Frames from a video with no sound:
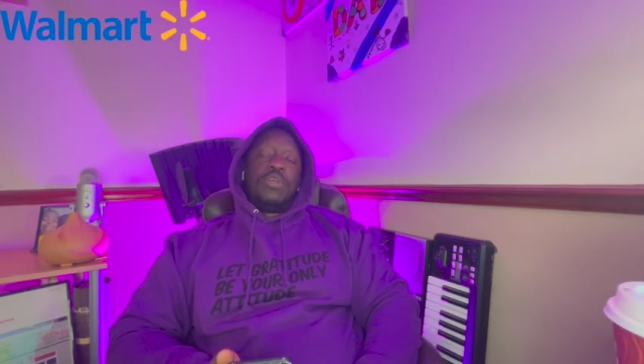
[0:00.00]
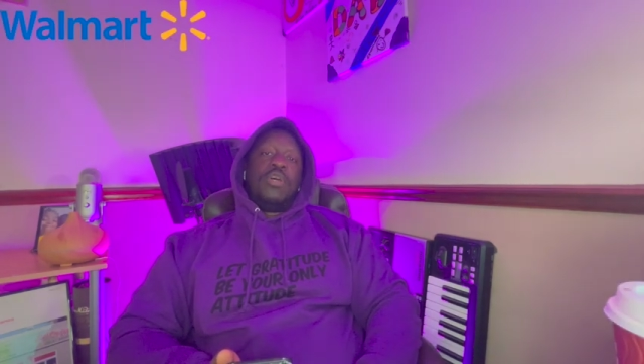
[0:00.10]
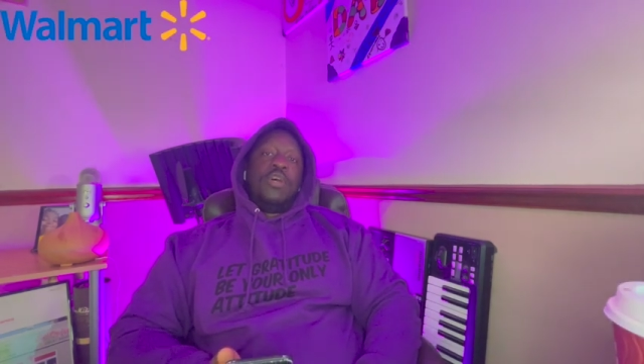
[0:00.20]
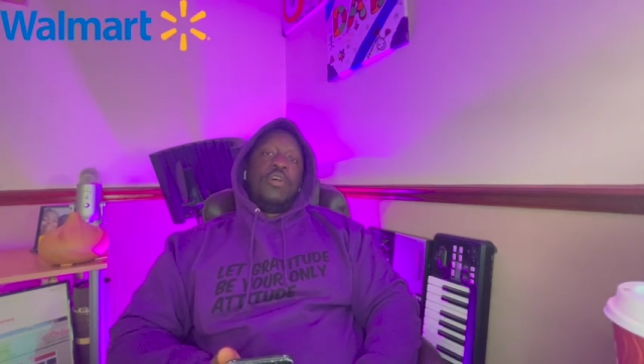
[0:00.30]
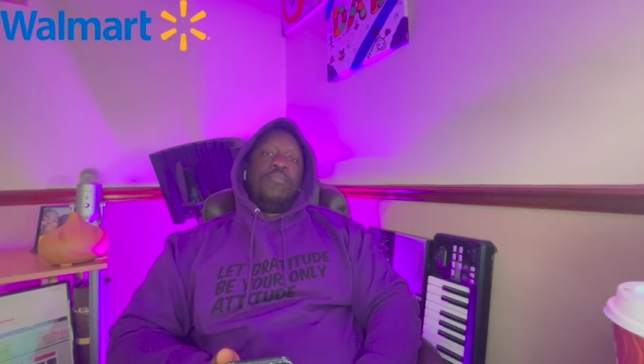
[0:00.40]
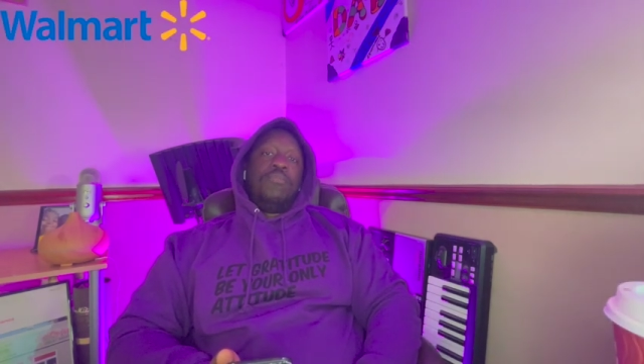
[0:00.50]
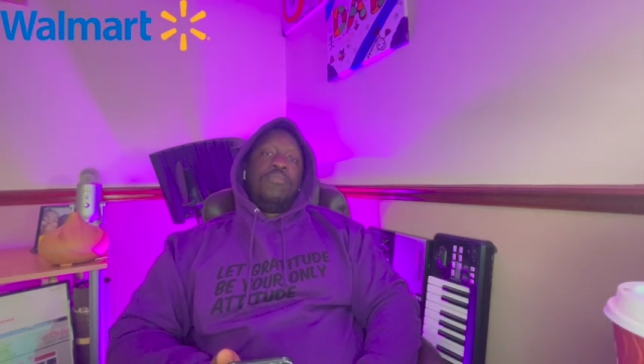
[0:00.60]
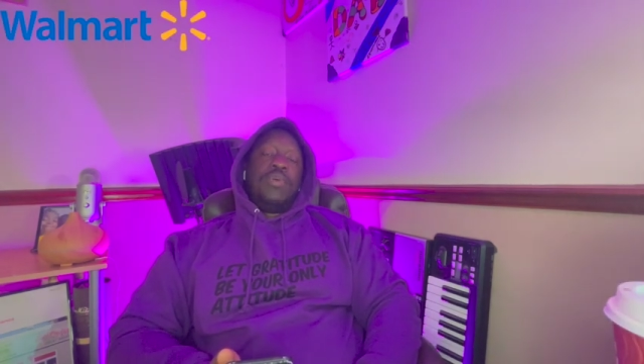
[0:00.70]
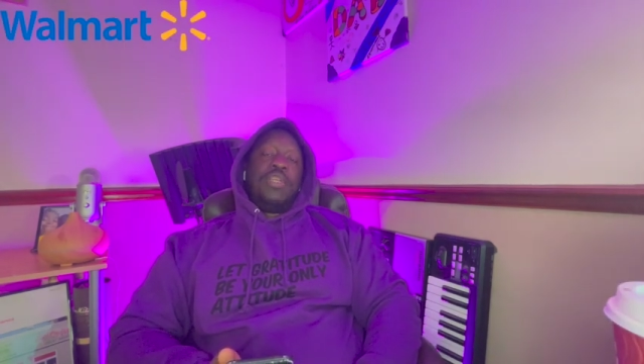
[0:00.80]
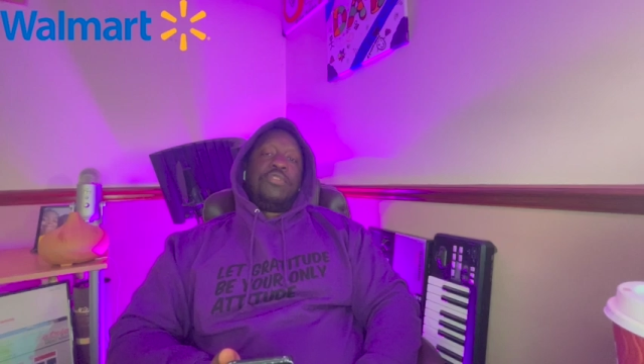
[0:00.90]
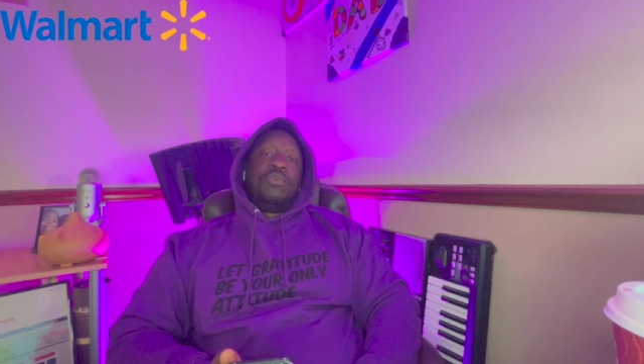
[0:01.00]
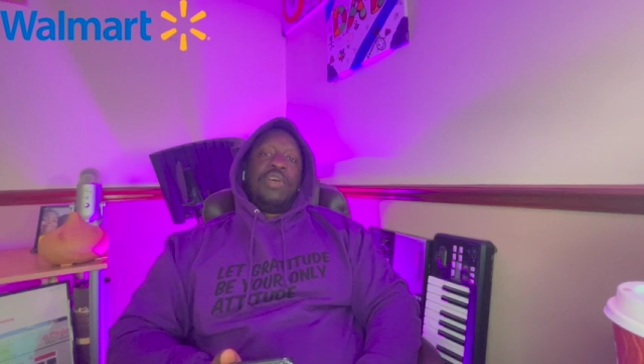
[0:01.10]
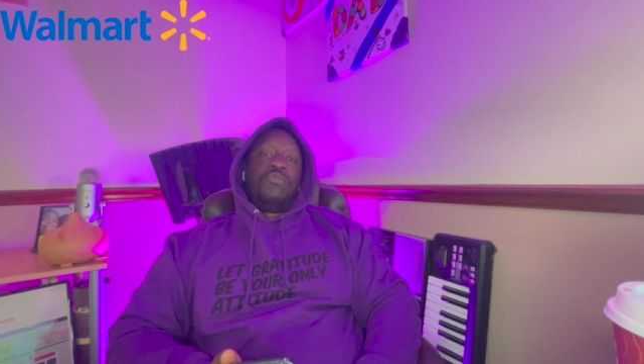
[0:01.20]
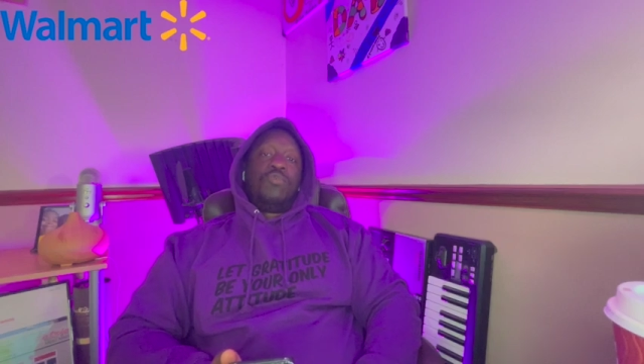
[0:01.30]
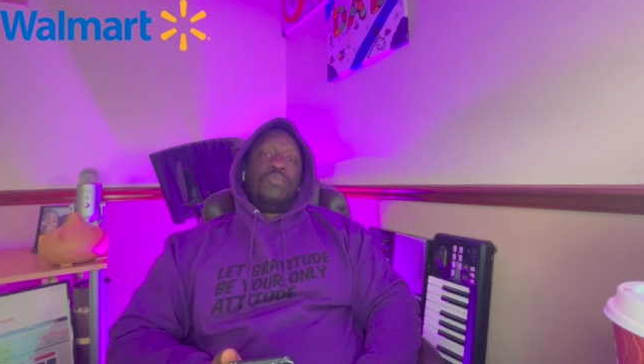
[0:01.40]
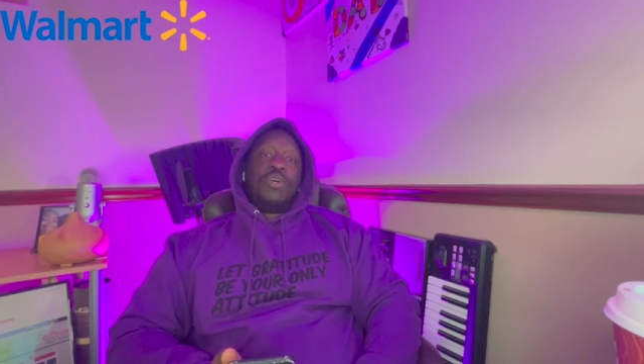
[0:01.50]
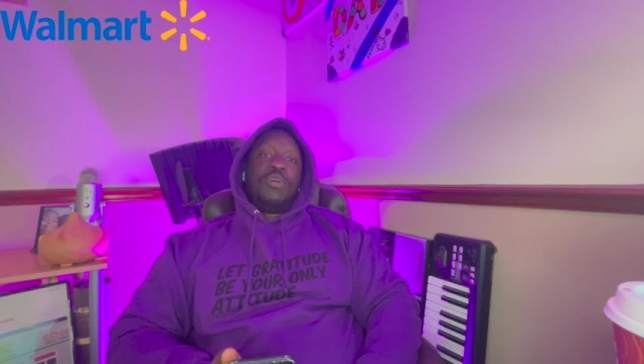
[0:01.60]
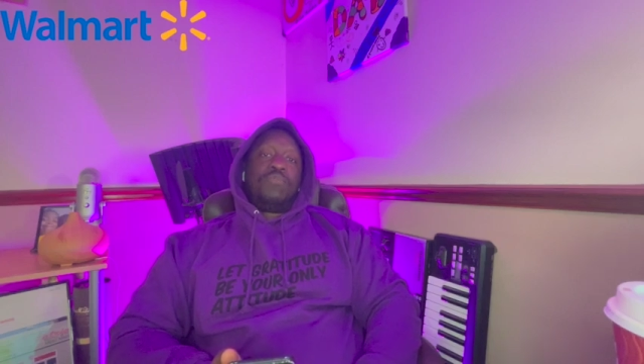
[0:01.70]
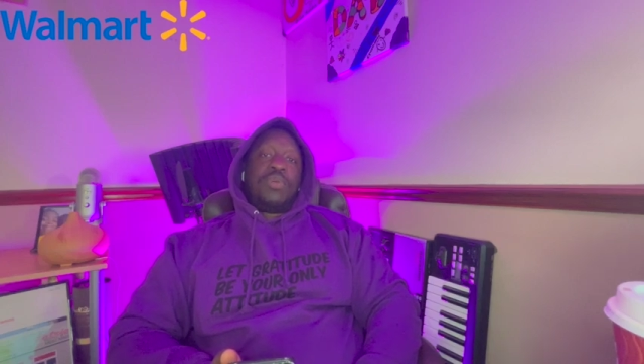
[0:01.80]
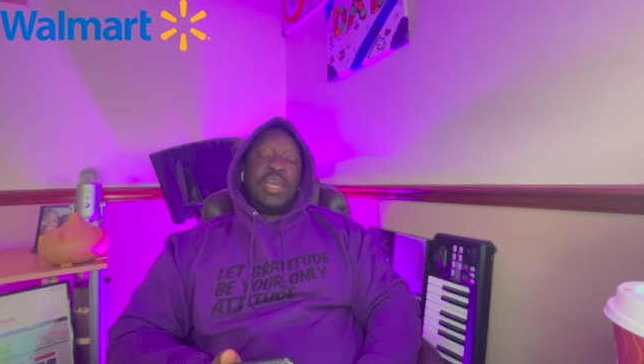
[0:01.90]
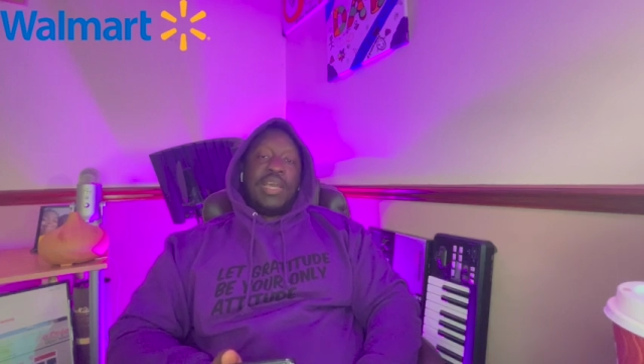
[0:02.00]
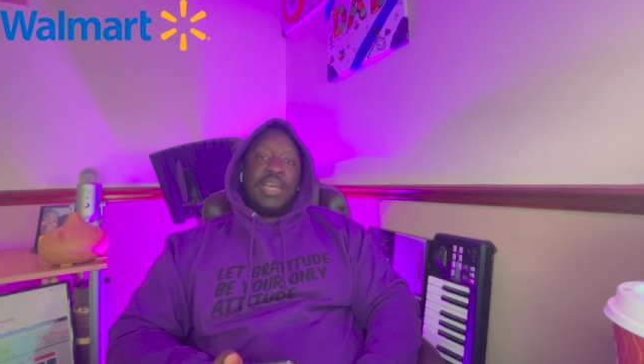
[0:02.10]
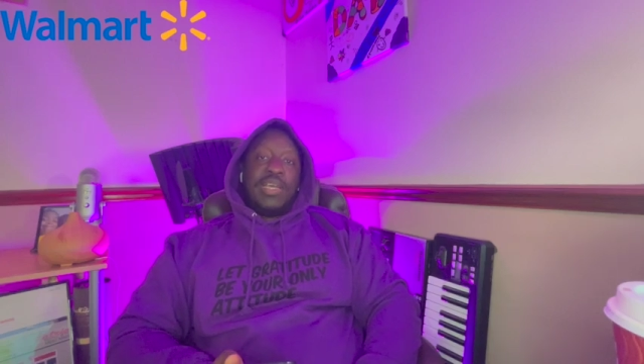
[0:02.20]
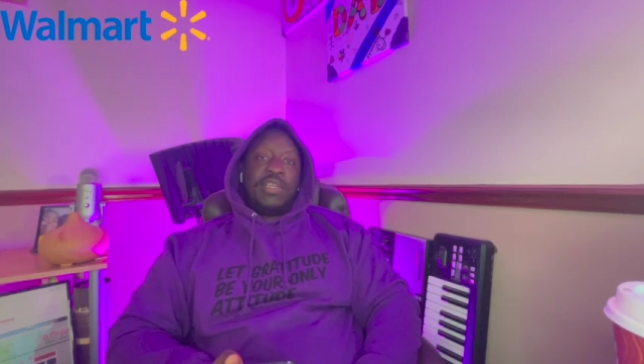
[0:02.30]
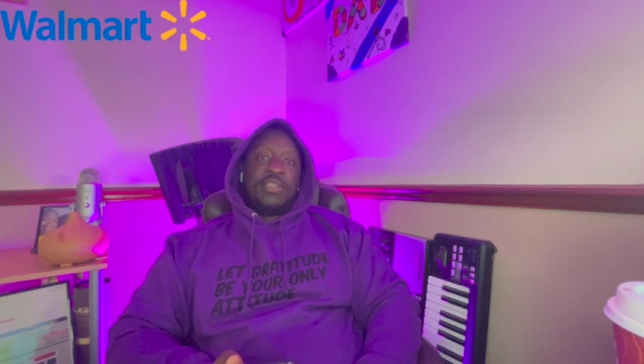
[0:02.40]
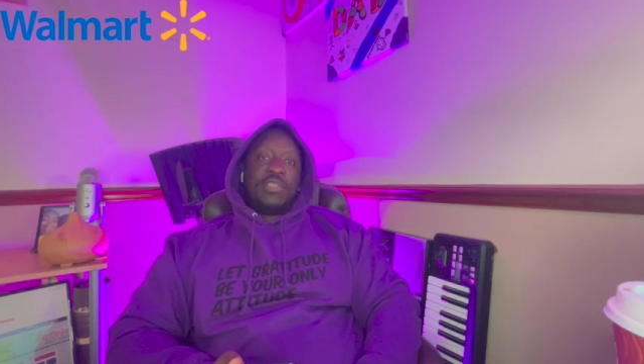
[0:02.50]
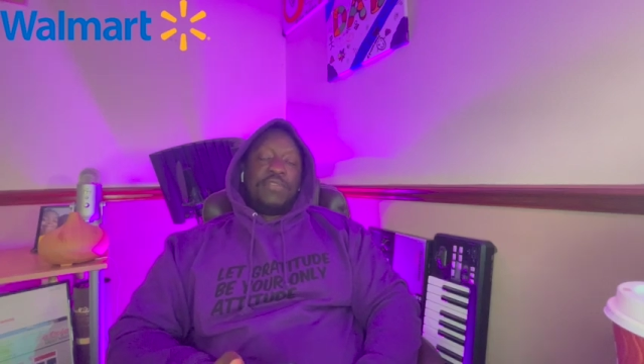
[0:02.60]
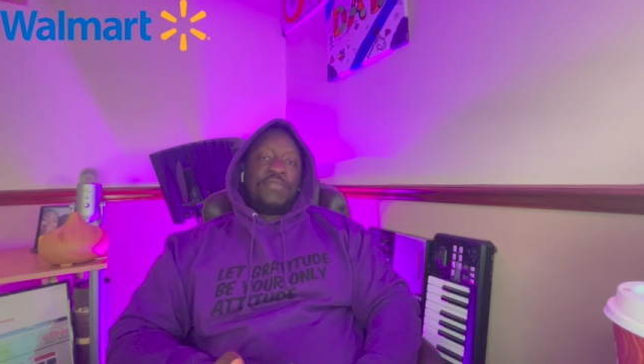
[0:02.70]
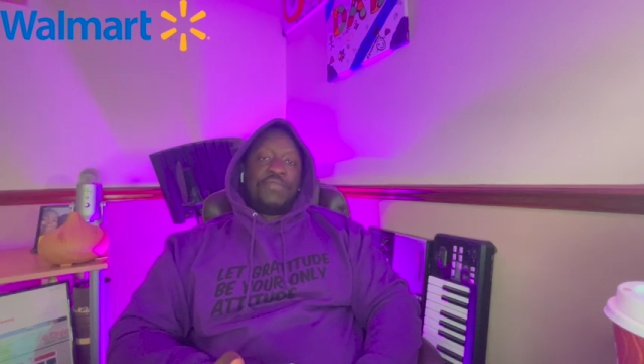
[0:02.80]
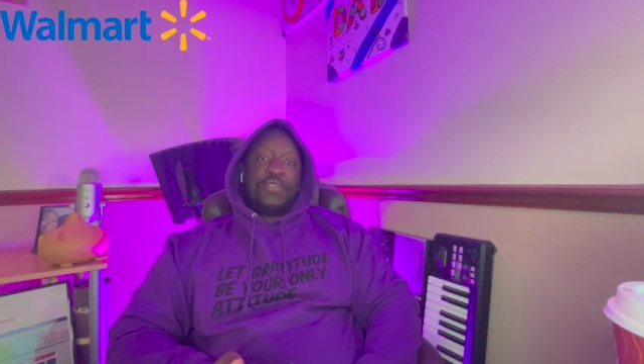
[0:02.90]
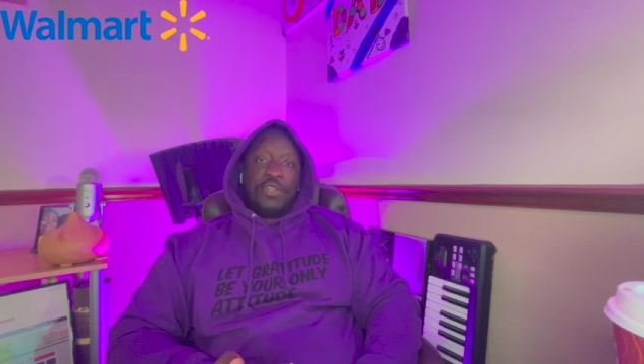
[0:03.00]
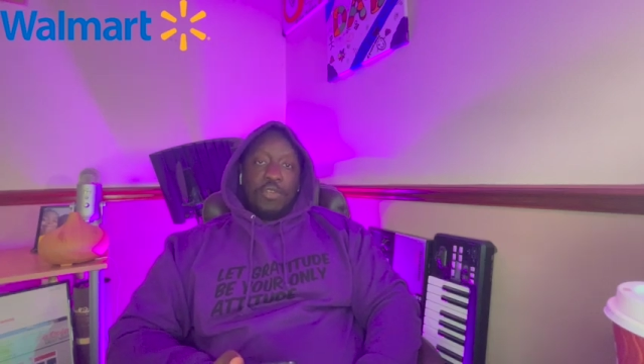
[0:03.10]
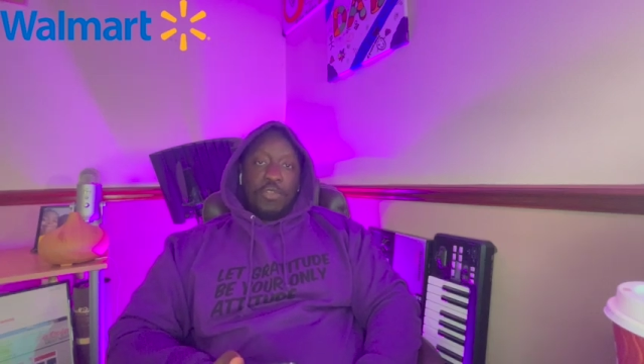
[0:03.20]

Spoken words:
I do love Walmart, and if you know,